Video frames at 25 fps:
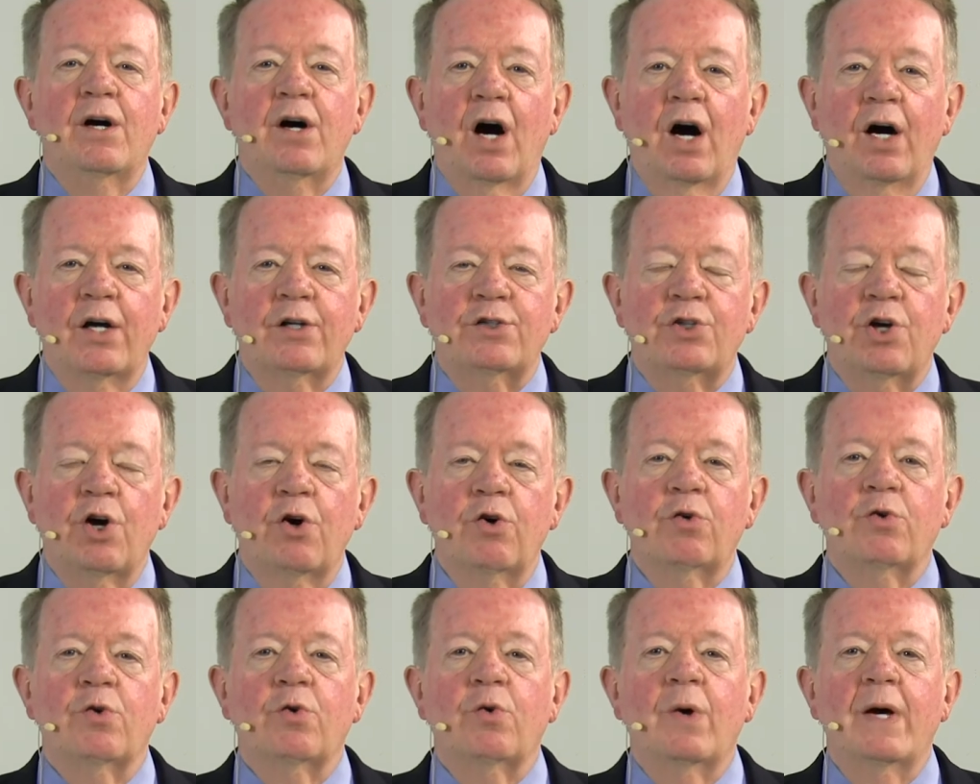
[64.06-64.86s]
a
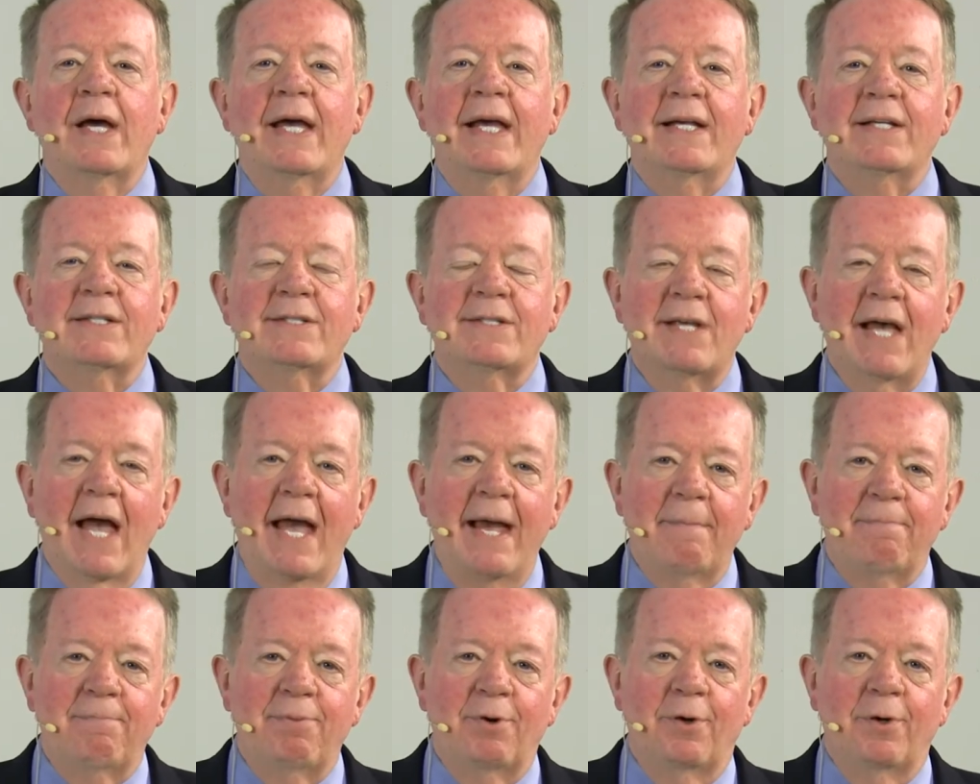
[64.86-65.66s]
total
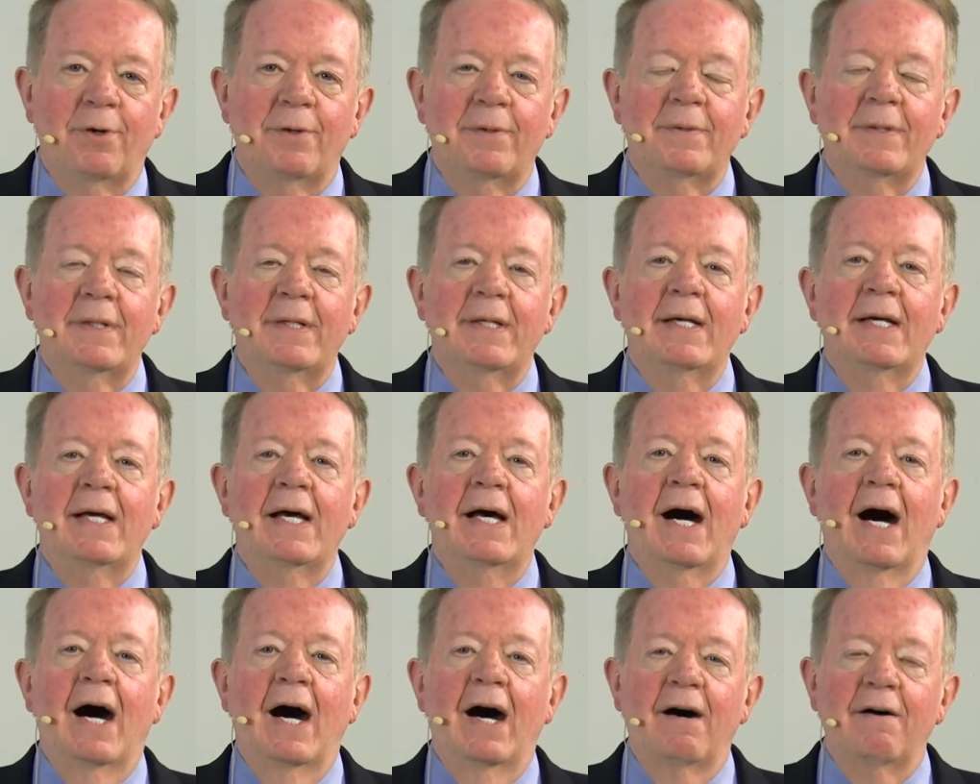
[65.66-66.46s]
example
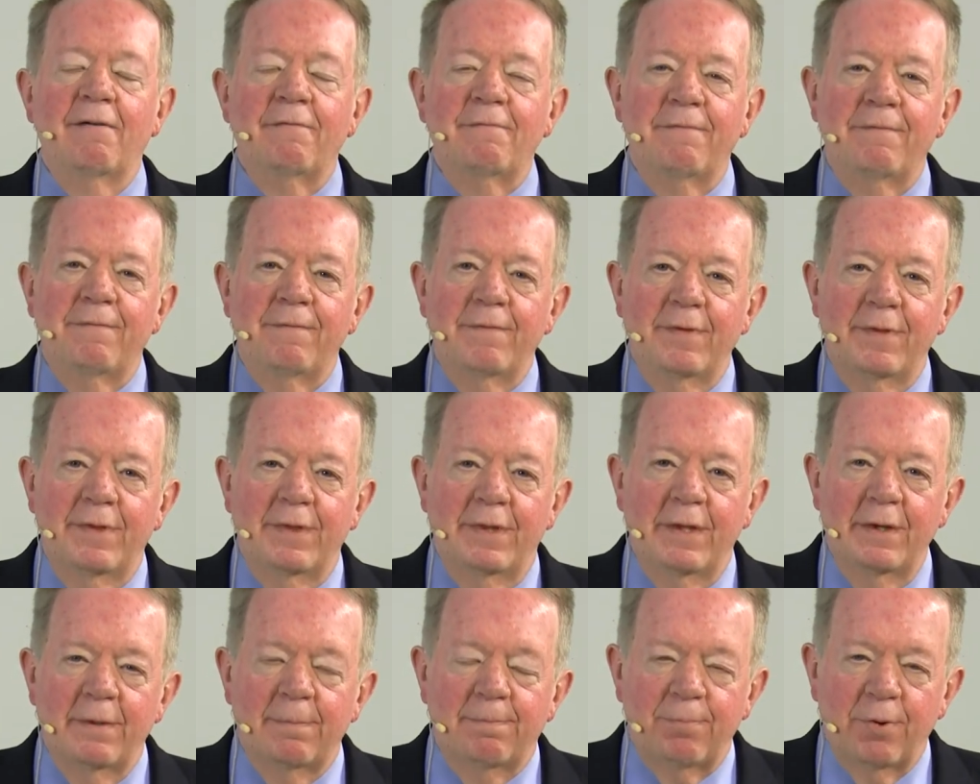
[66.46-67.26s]
of
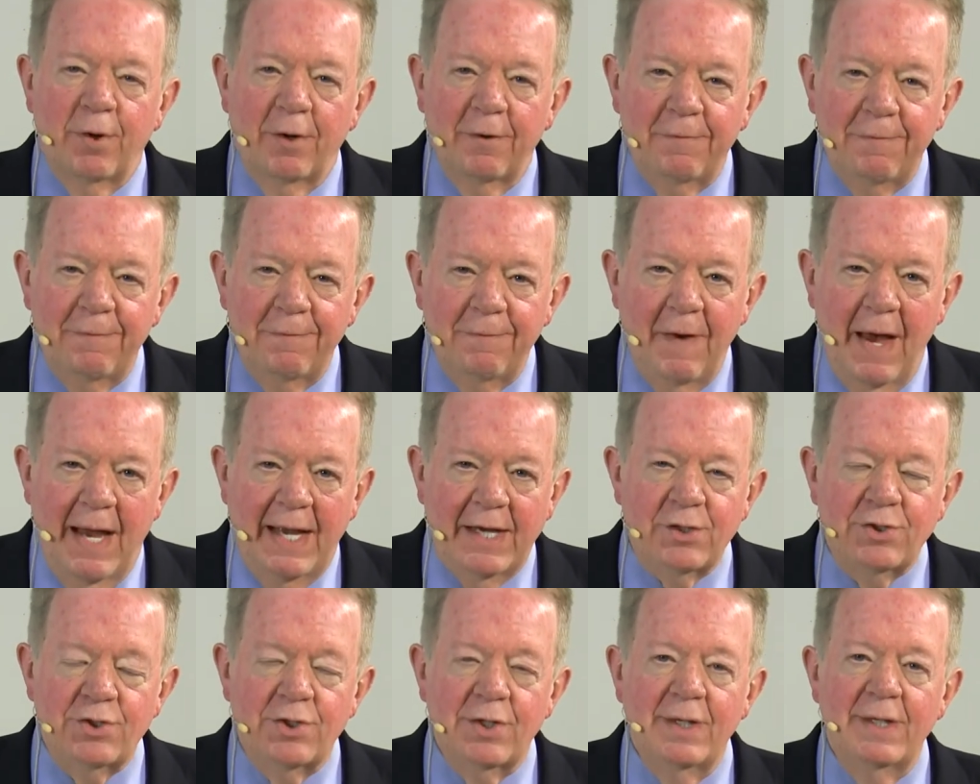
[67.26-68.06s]
the
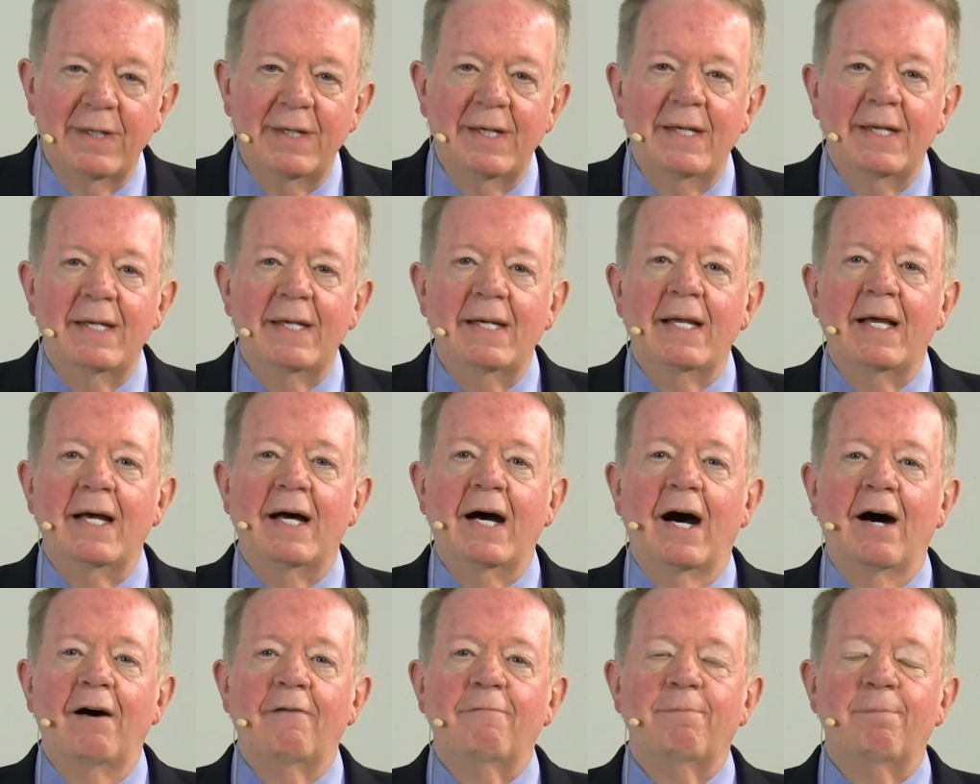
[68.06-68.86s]
perfection
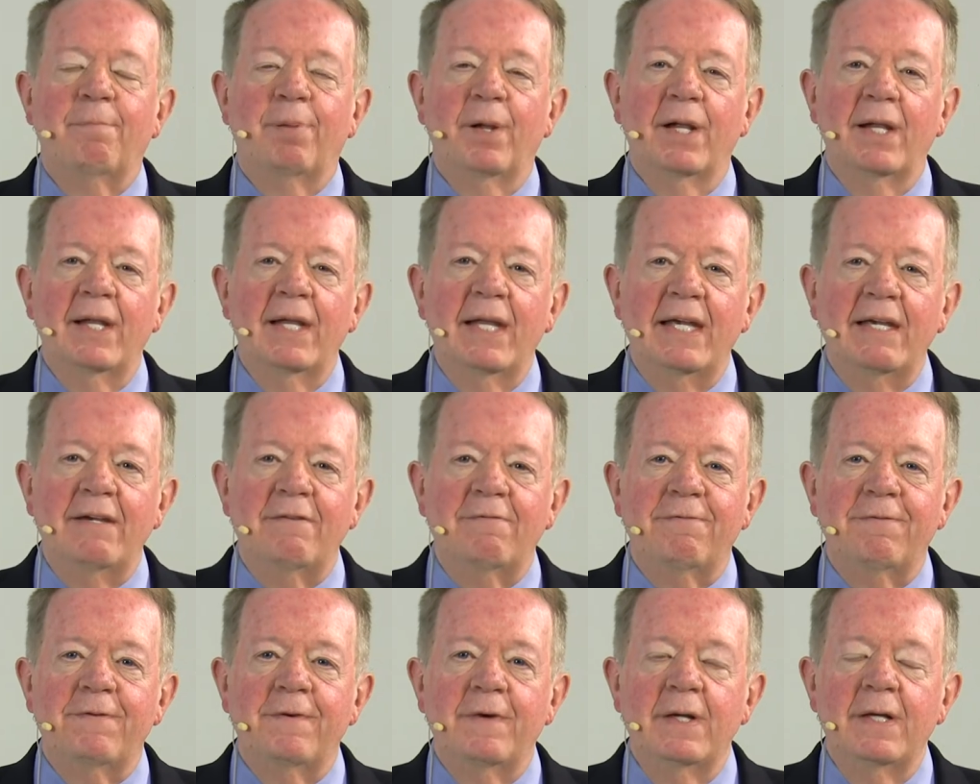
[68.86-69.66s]
of
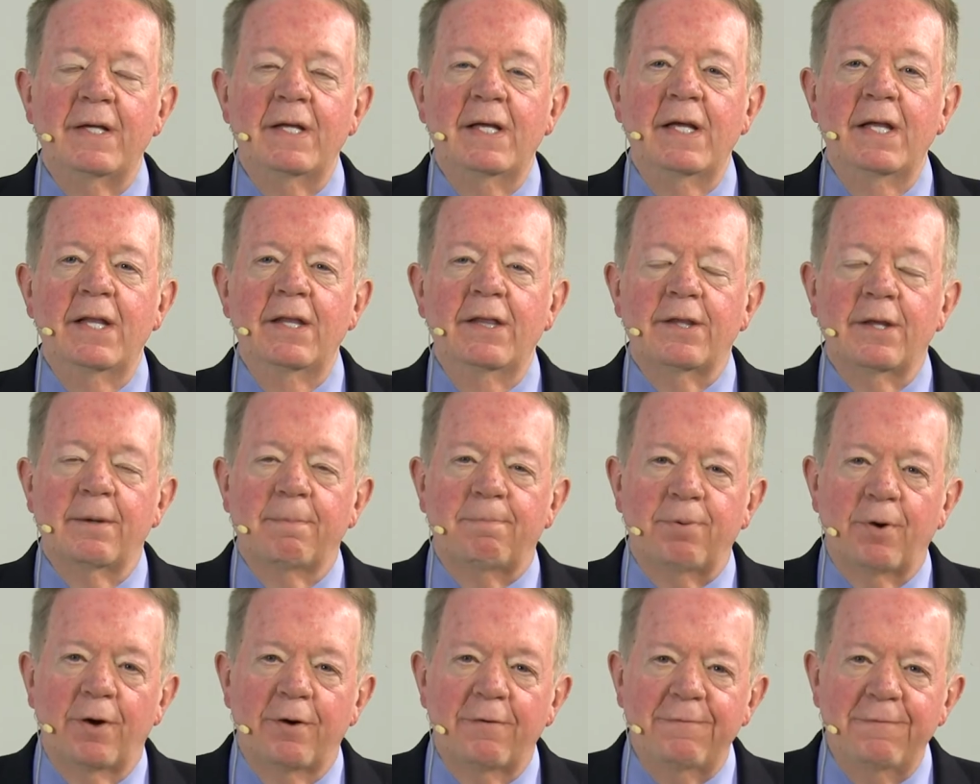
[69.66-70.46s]
belief, the
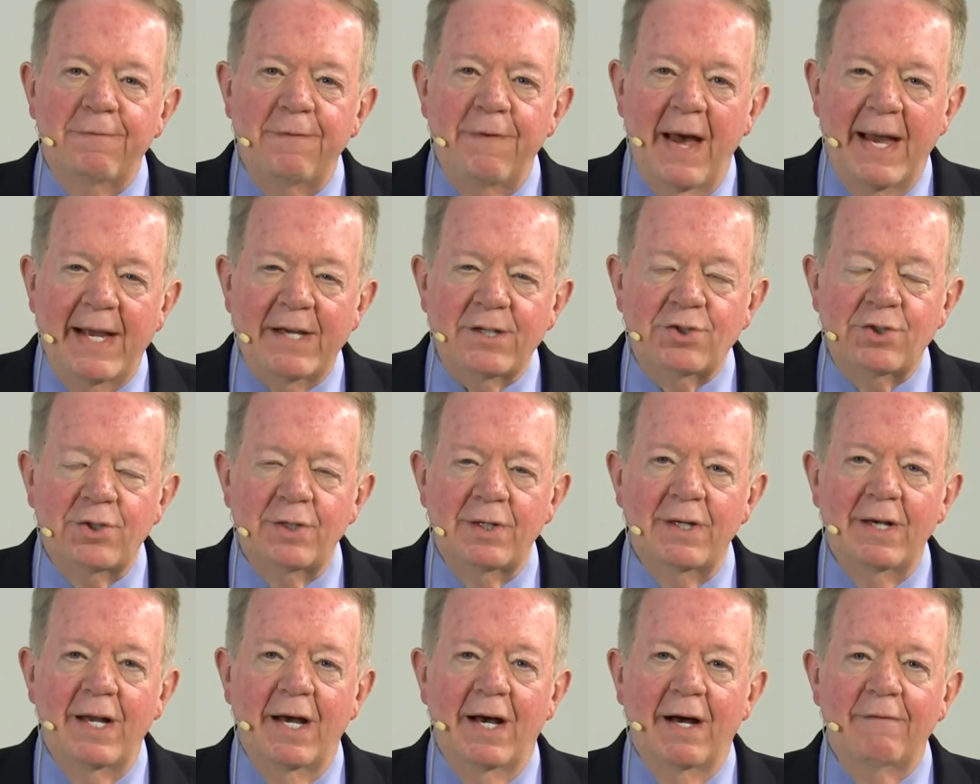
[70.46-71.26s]

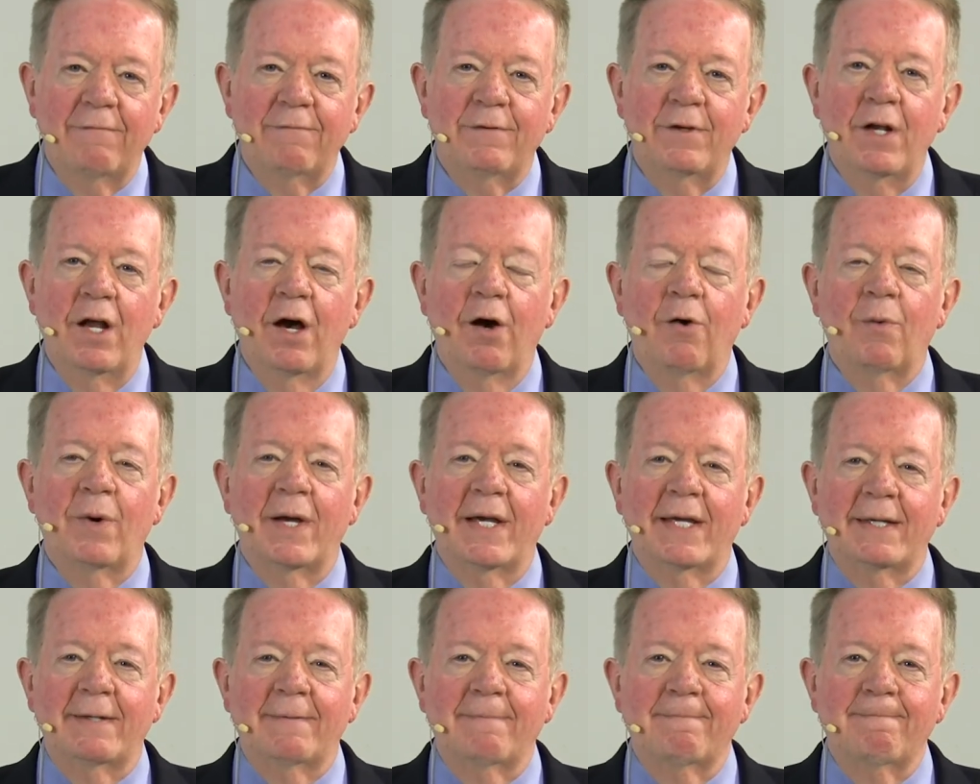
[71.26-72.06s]
perfection of
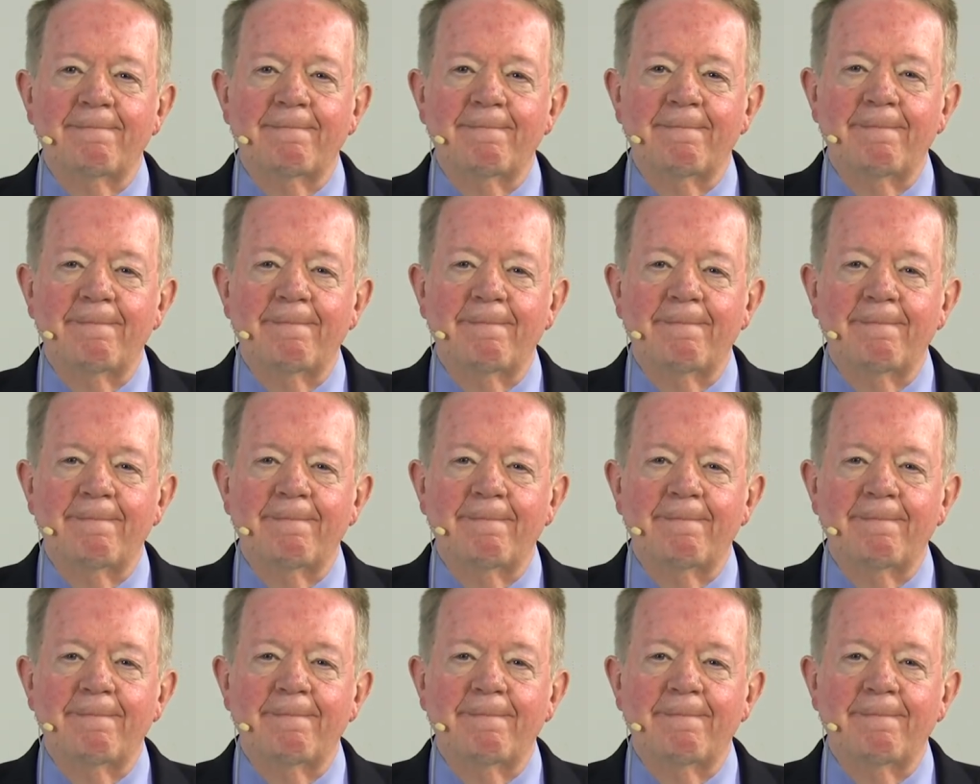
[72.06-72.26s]
knowing.